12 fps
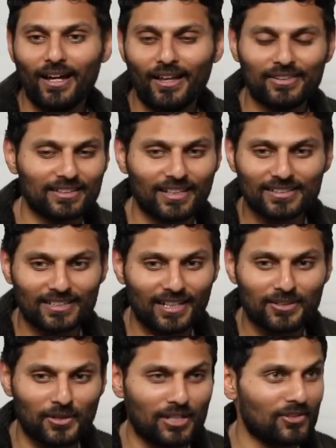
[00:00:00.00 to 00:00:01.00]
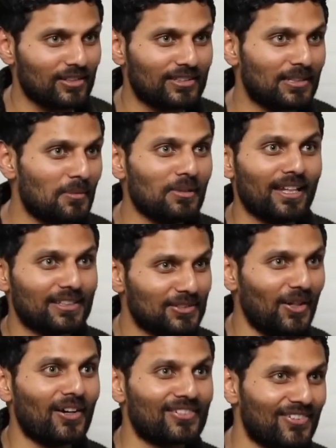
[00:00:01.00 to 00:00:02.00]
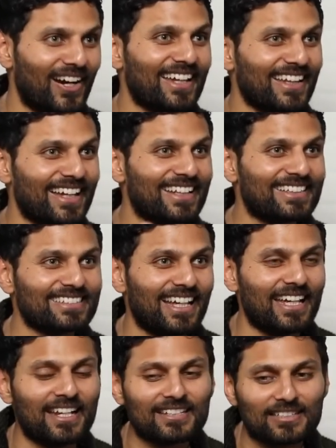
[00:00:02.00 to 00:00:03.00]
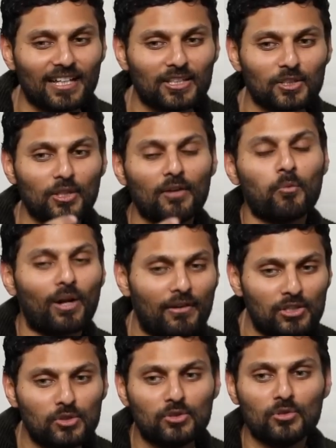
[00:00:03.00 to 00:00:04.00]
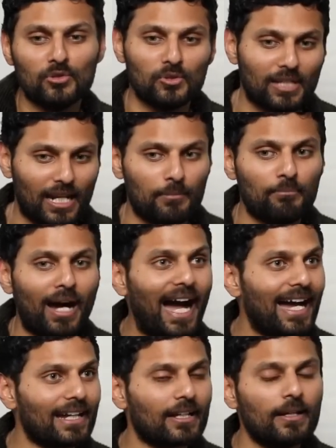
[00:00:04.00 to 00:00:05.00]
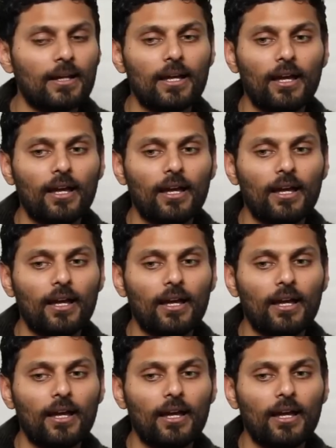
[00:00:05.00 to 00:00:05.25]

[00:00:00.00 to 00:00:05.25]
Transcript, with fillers: I think there's that great Justin Timberlake song, right? Like it's like, and it's like, whatever you do, you get it back.